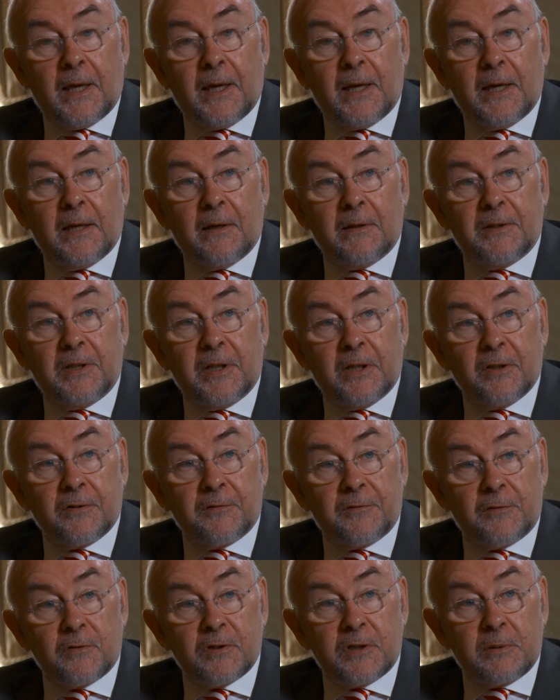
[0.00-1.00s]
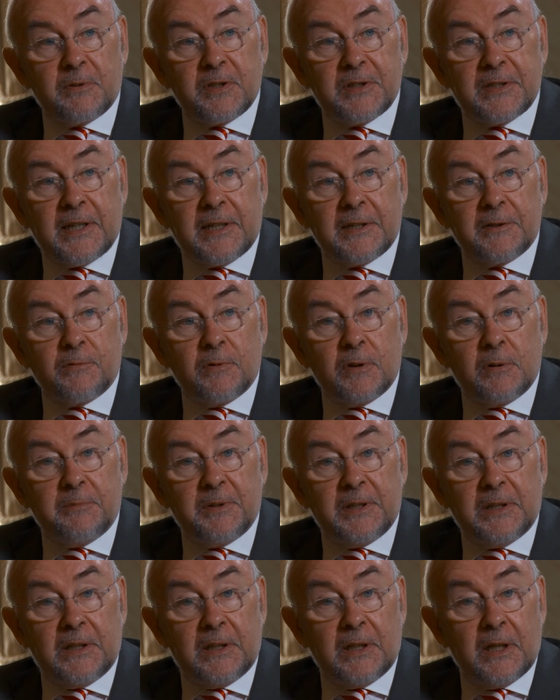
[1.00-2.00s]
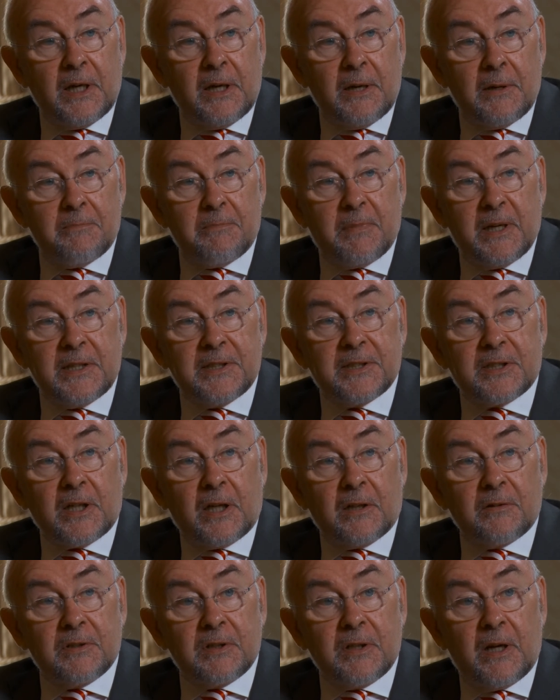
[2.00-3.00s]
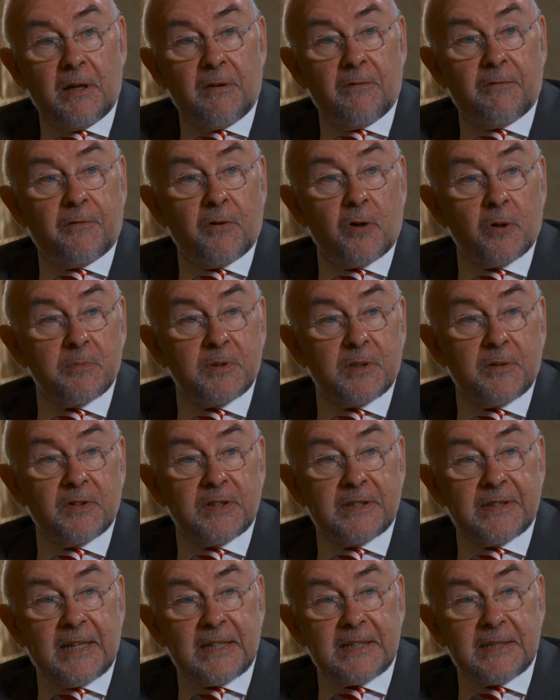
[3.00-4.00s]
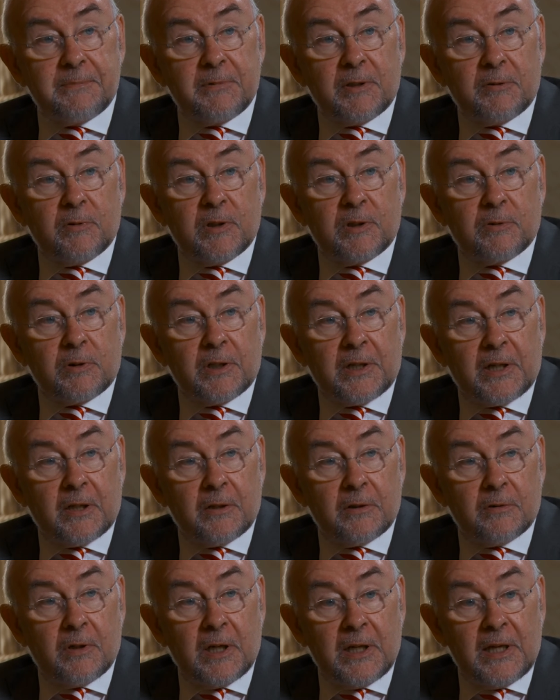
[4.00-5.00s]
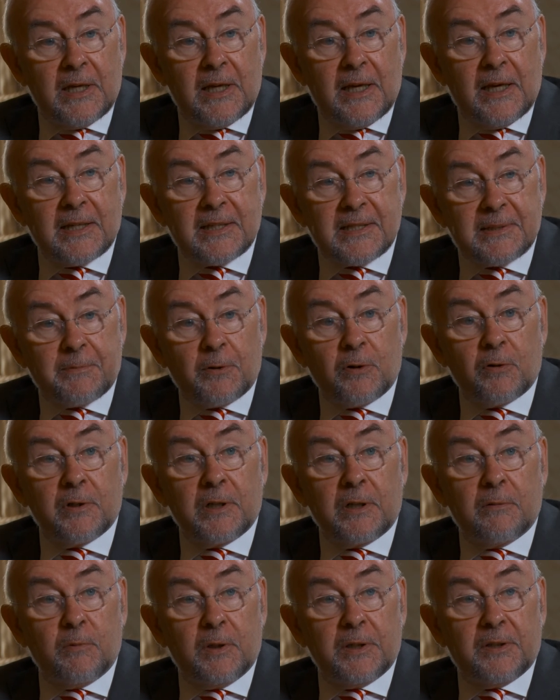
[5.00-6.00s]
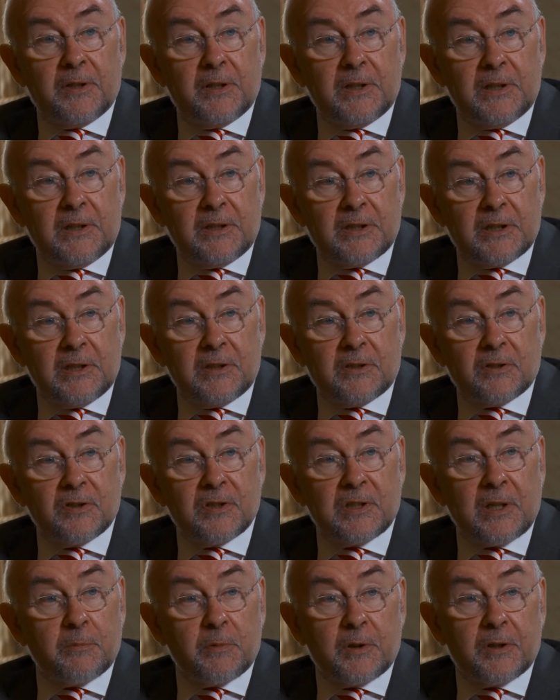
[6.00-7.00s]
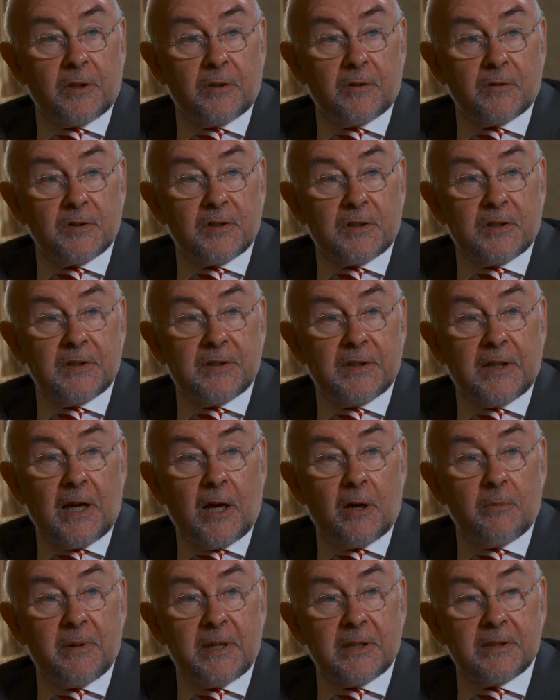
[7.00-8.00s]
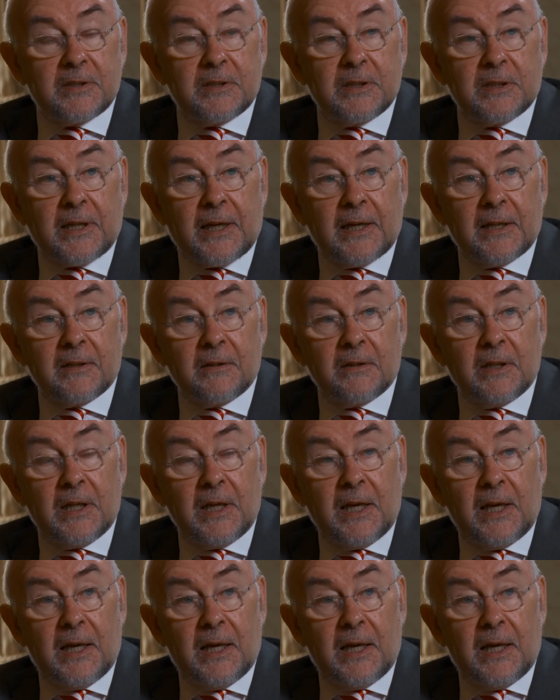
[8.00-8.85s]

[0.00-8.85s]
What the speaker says: The other 40% will be based on forms of assessment, which we're now exploring with the teachers and with others to see how best it can